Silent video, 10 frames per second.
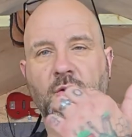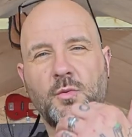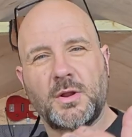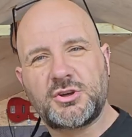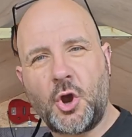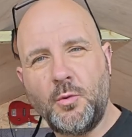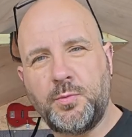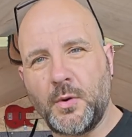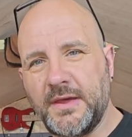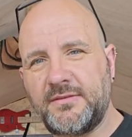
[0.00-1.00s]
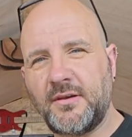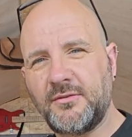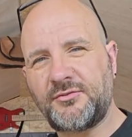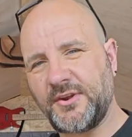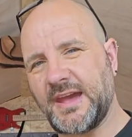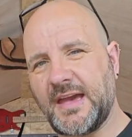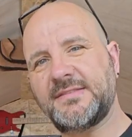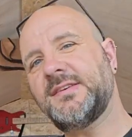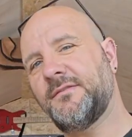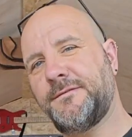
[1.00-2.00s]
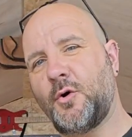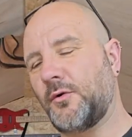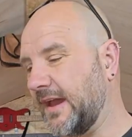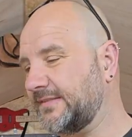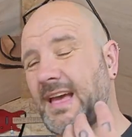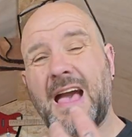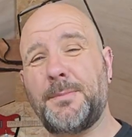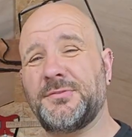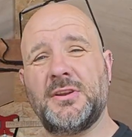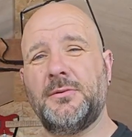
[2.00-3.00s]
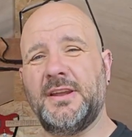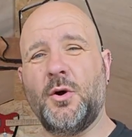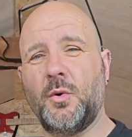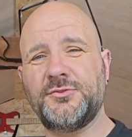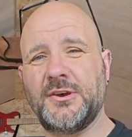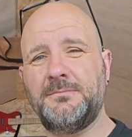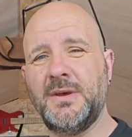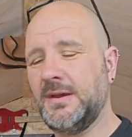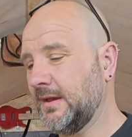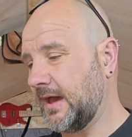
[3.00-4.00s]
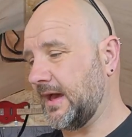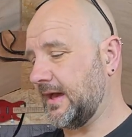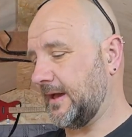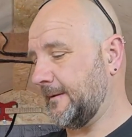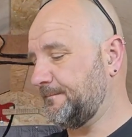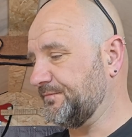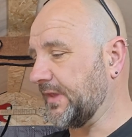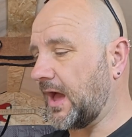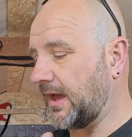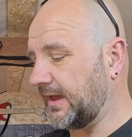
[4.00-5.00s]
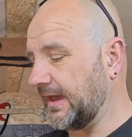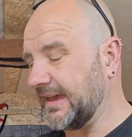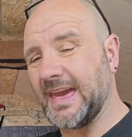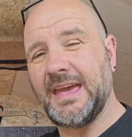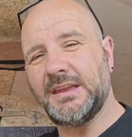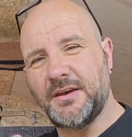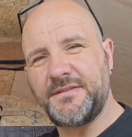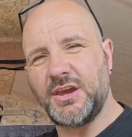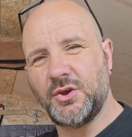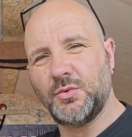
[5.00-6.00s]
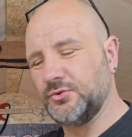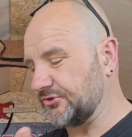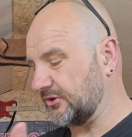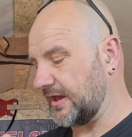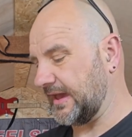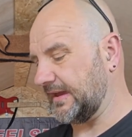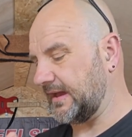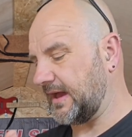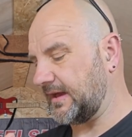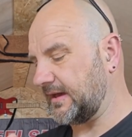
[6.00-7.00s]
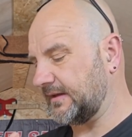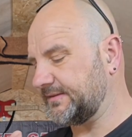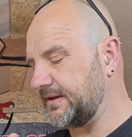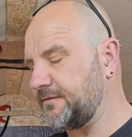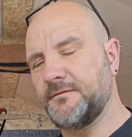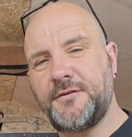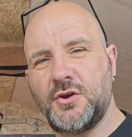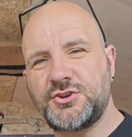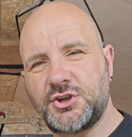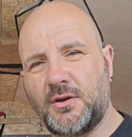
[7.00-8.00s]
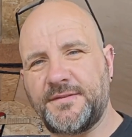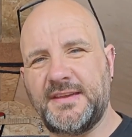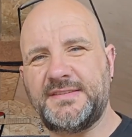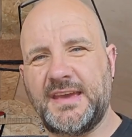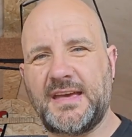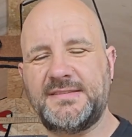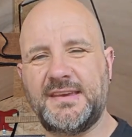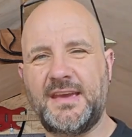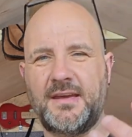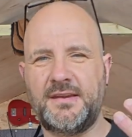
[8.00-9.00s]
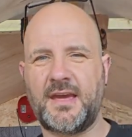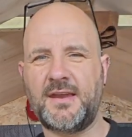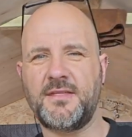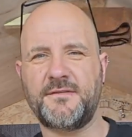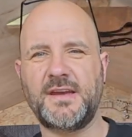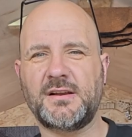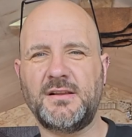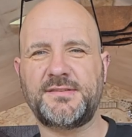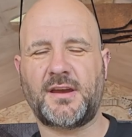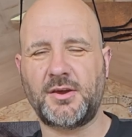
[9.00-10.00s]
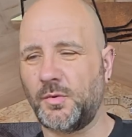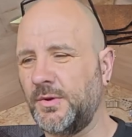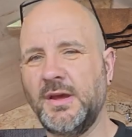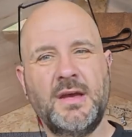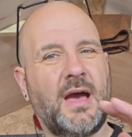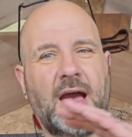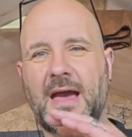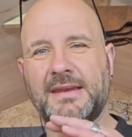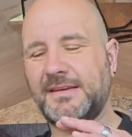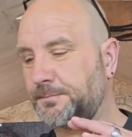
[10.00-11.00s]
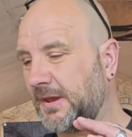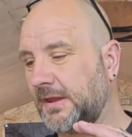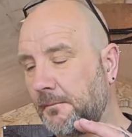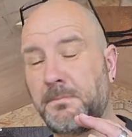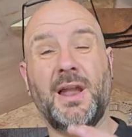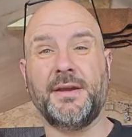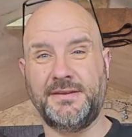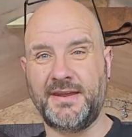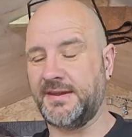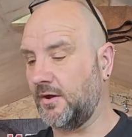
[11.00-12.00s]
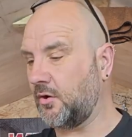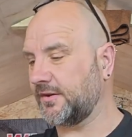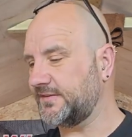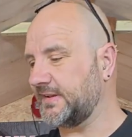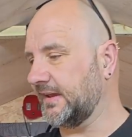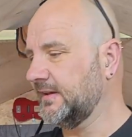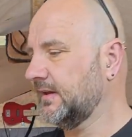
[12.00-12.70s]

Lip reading: will cope with 3S, 4S, absolutely awesome. I, again, have used a different version of this ESC in other vehicles I own, and it's been blinding, honestly.